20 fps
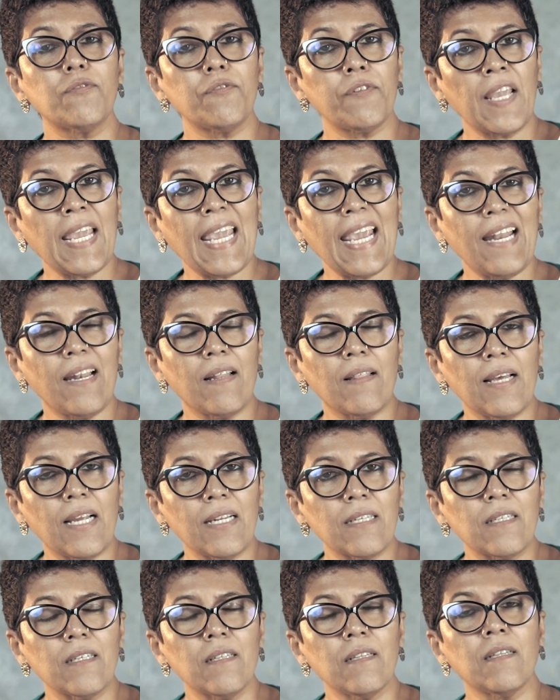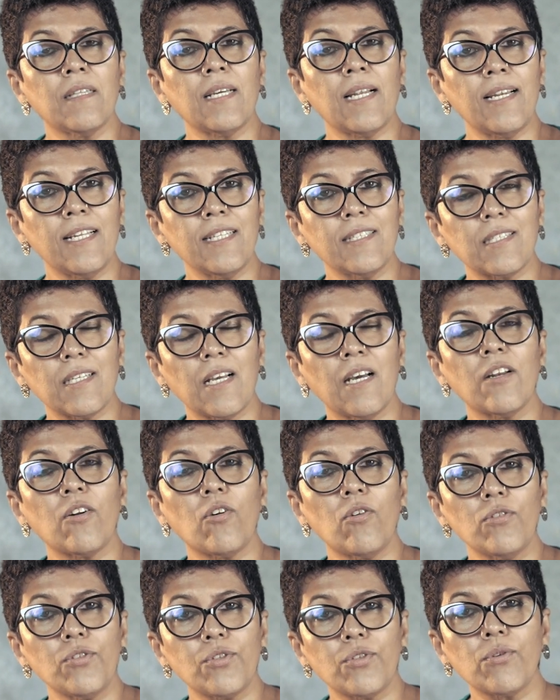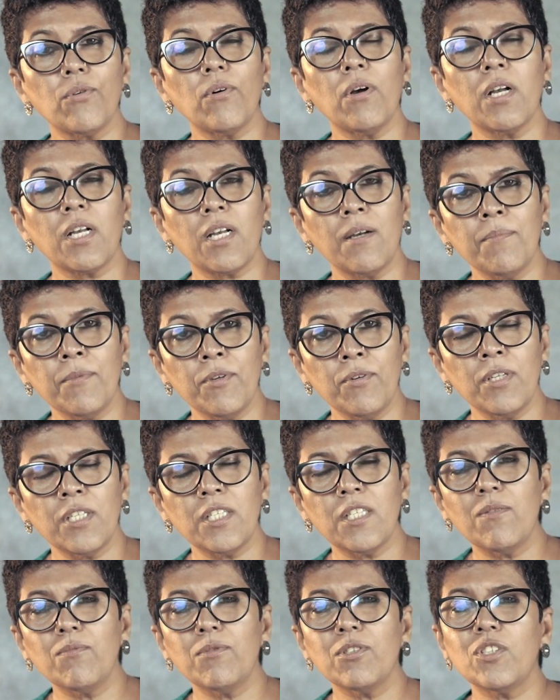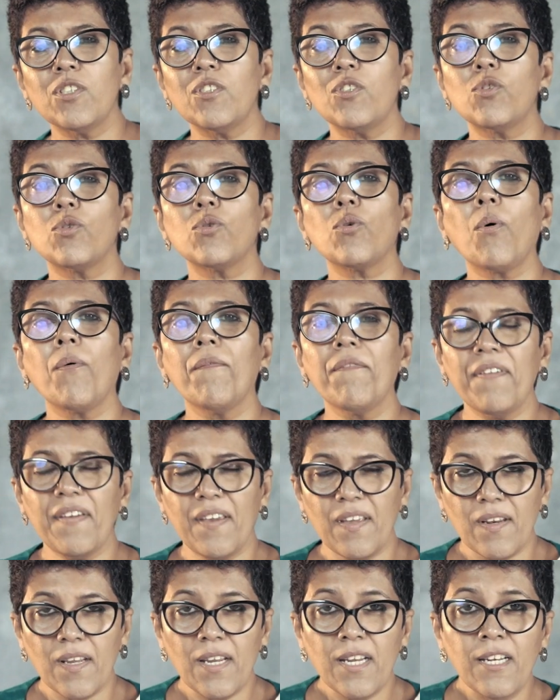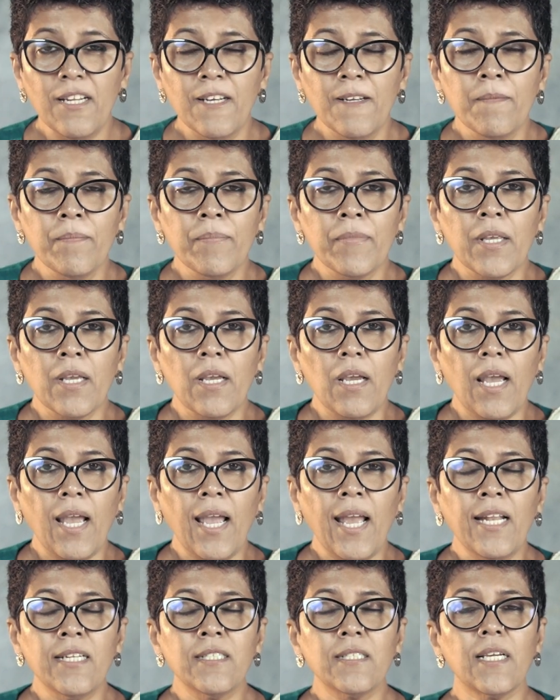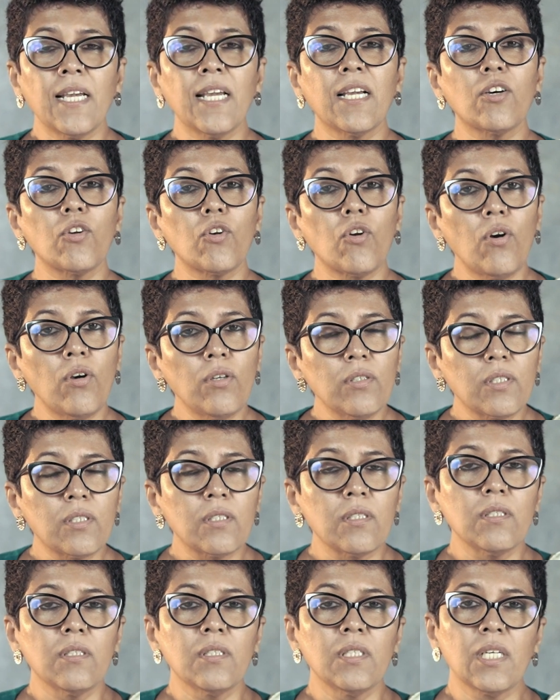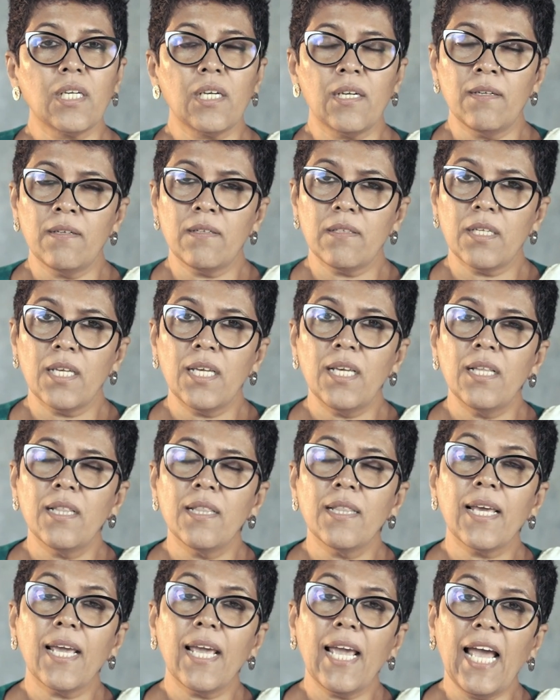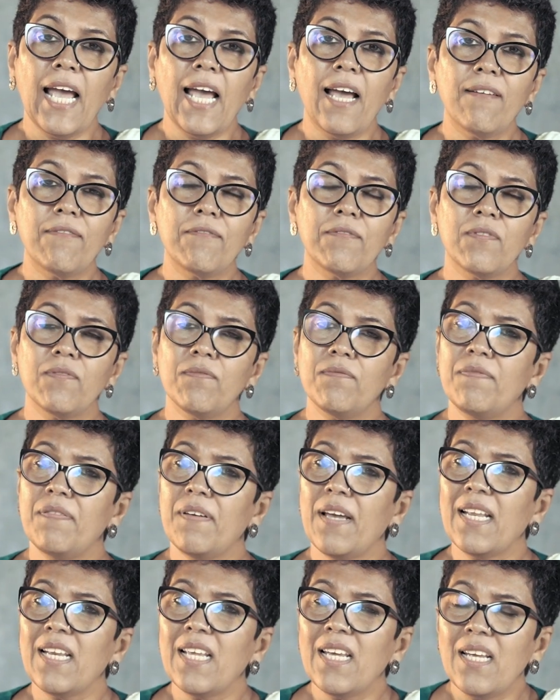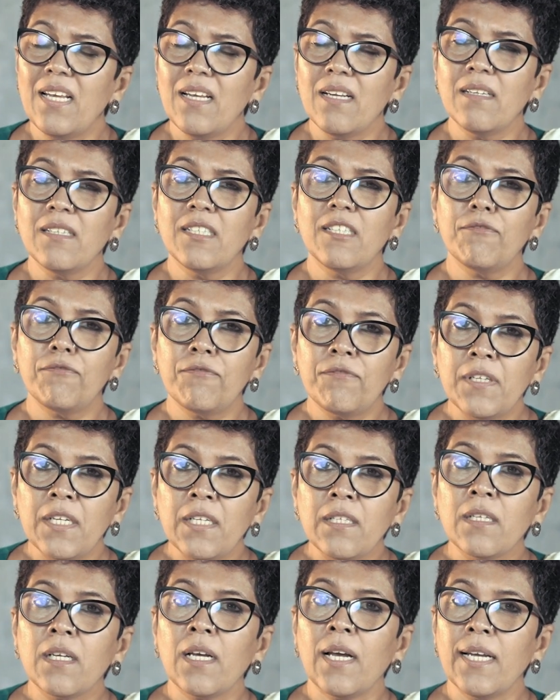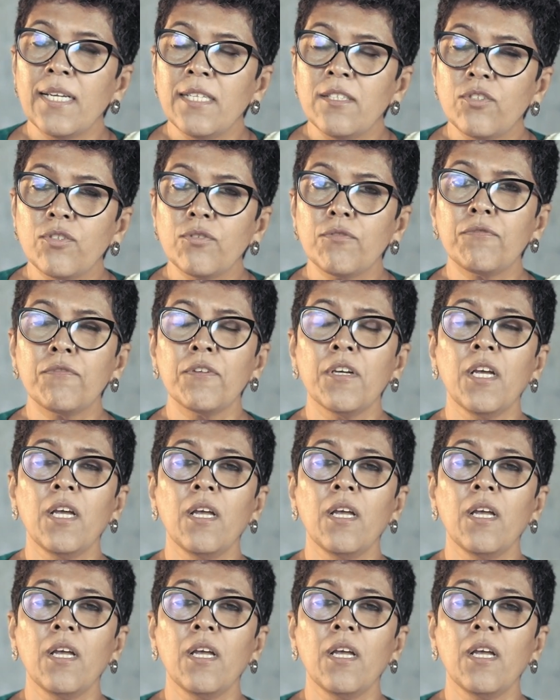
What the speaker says: forget that Dalits are also a community which is so varied, and across the country they have very different kinds of